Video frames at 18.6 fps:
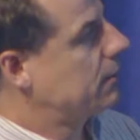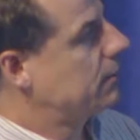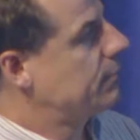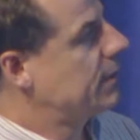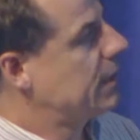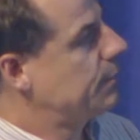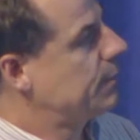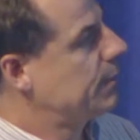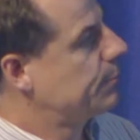
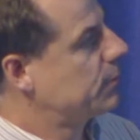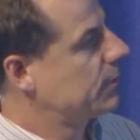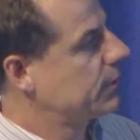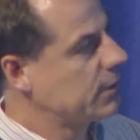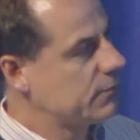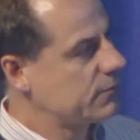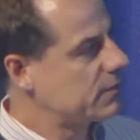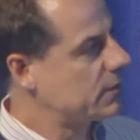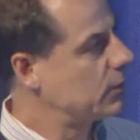many people
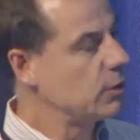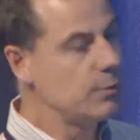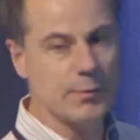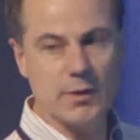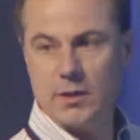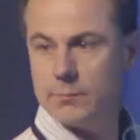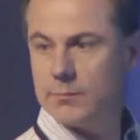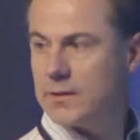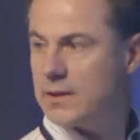use
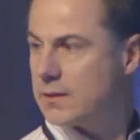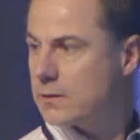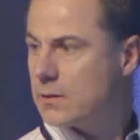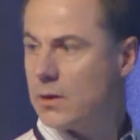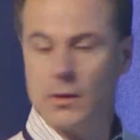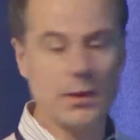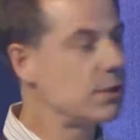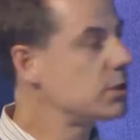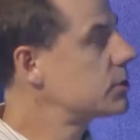aluminum, and
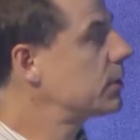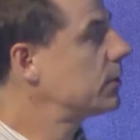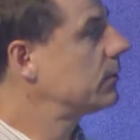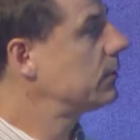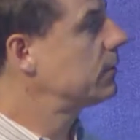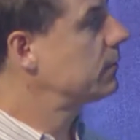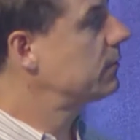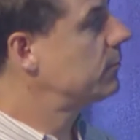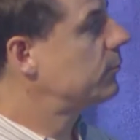Colin
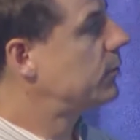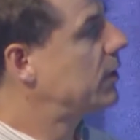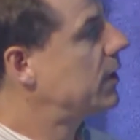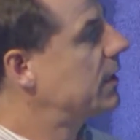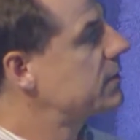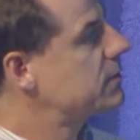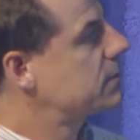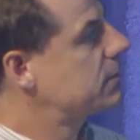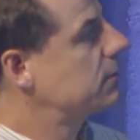showed
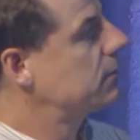plots